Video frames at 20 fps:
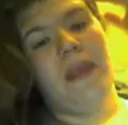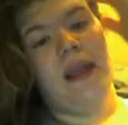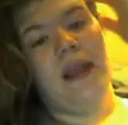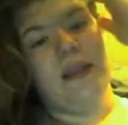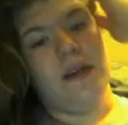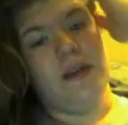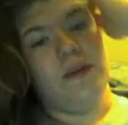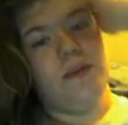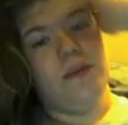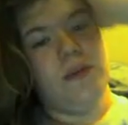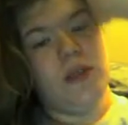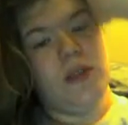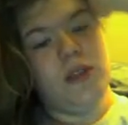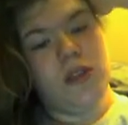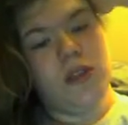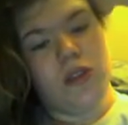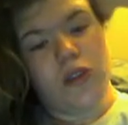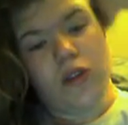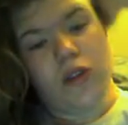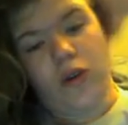Hello,
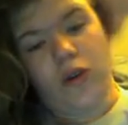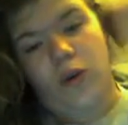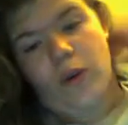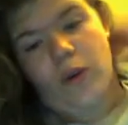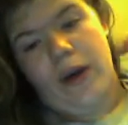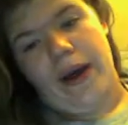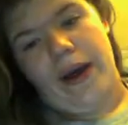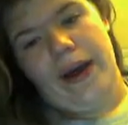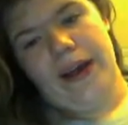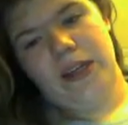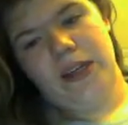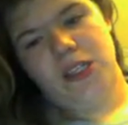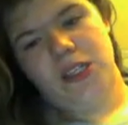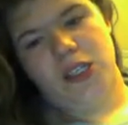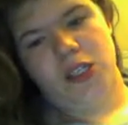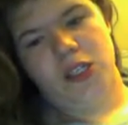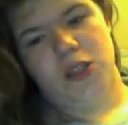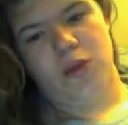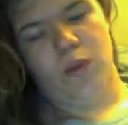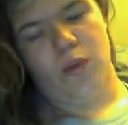so I
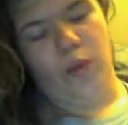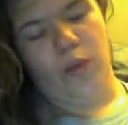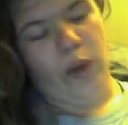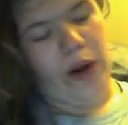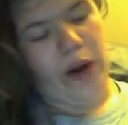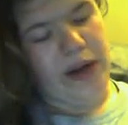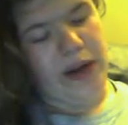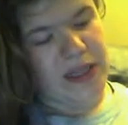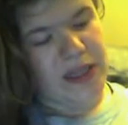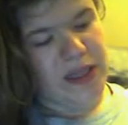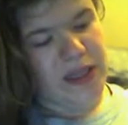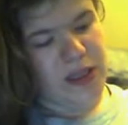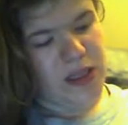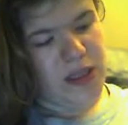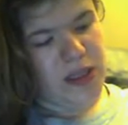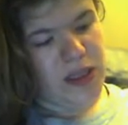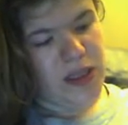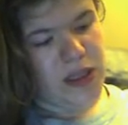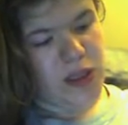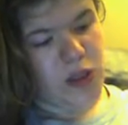just wanted
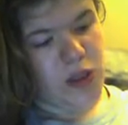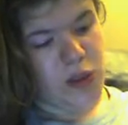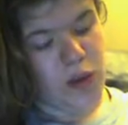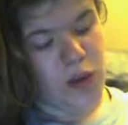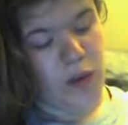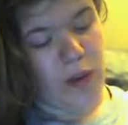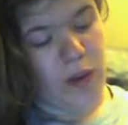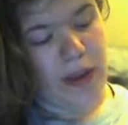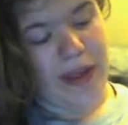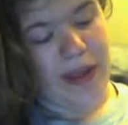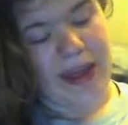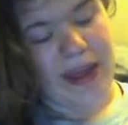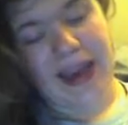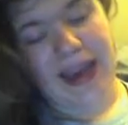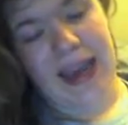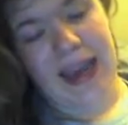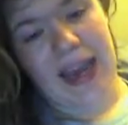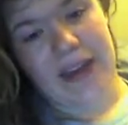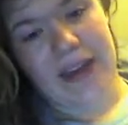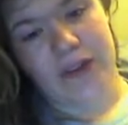to
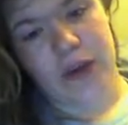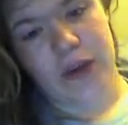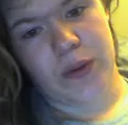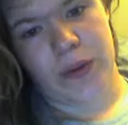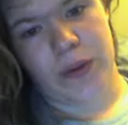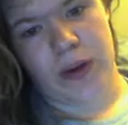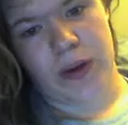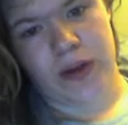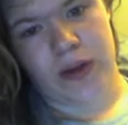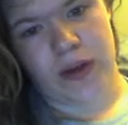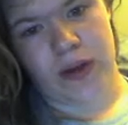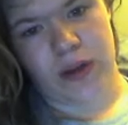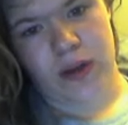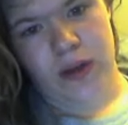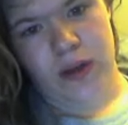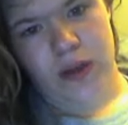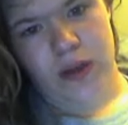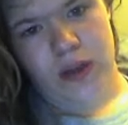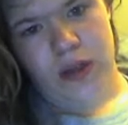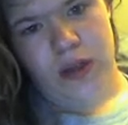thank everyone
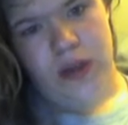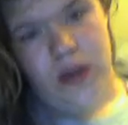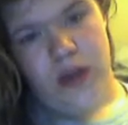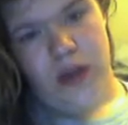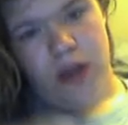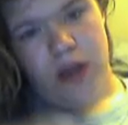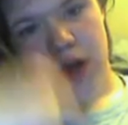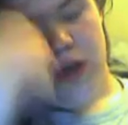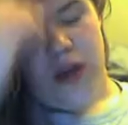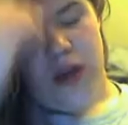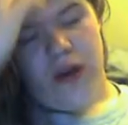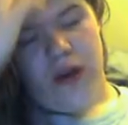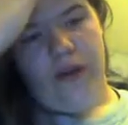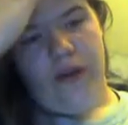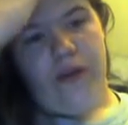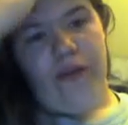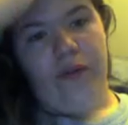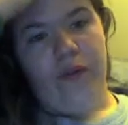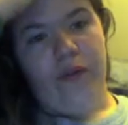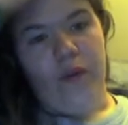
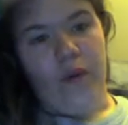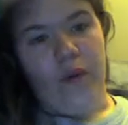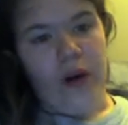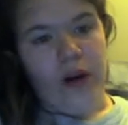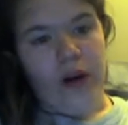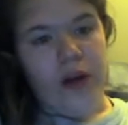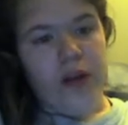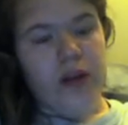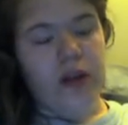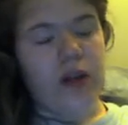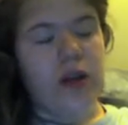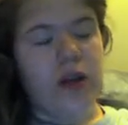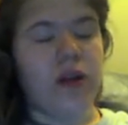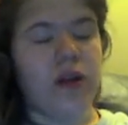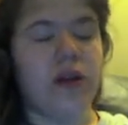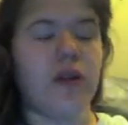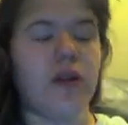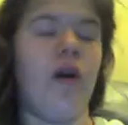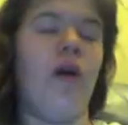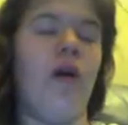for uh,
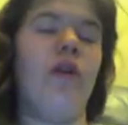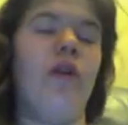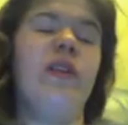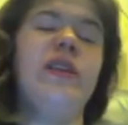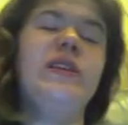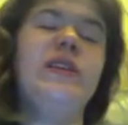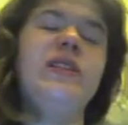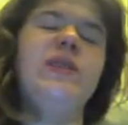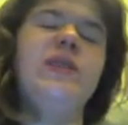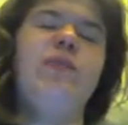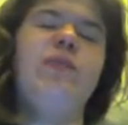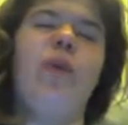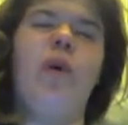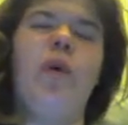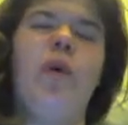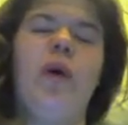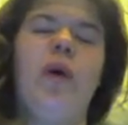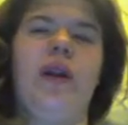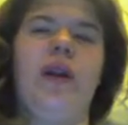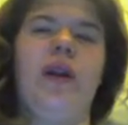all the
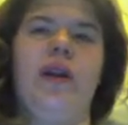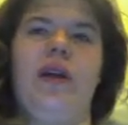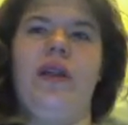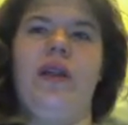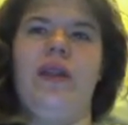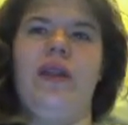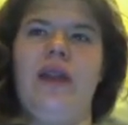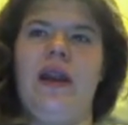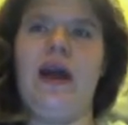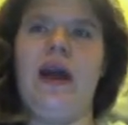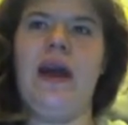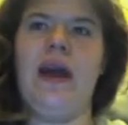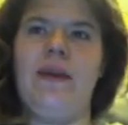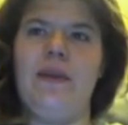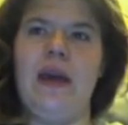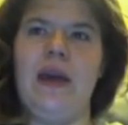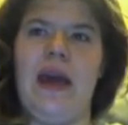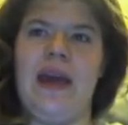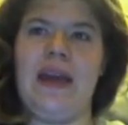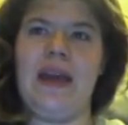support that
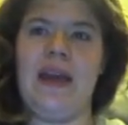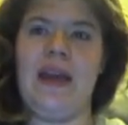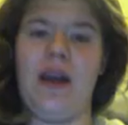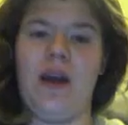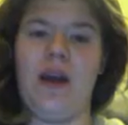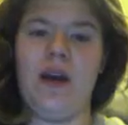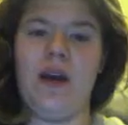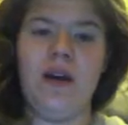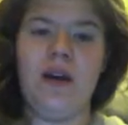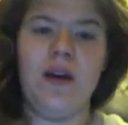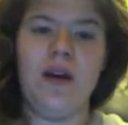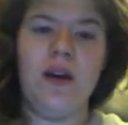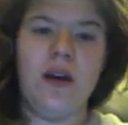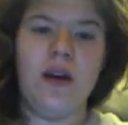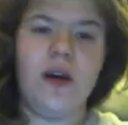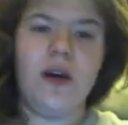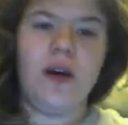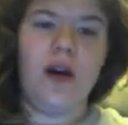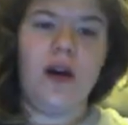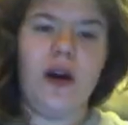I'm getting
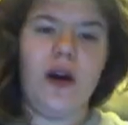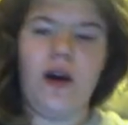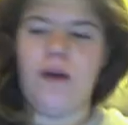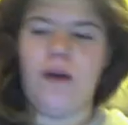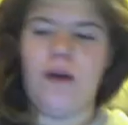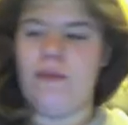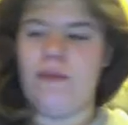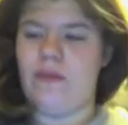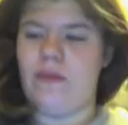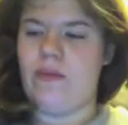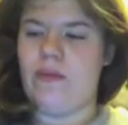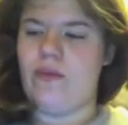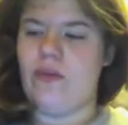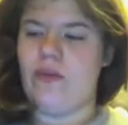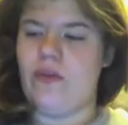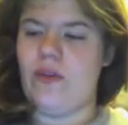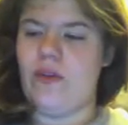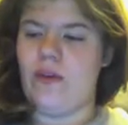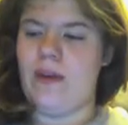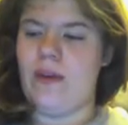um,
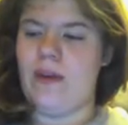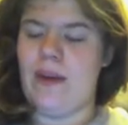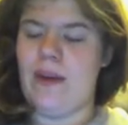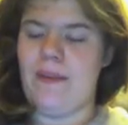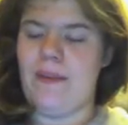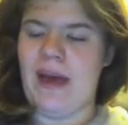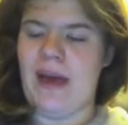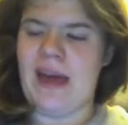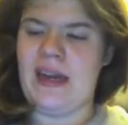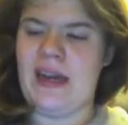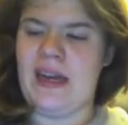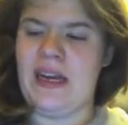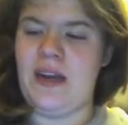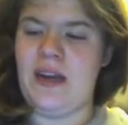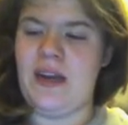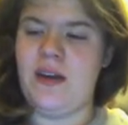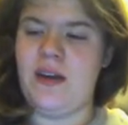for, about Maddie.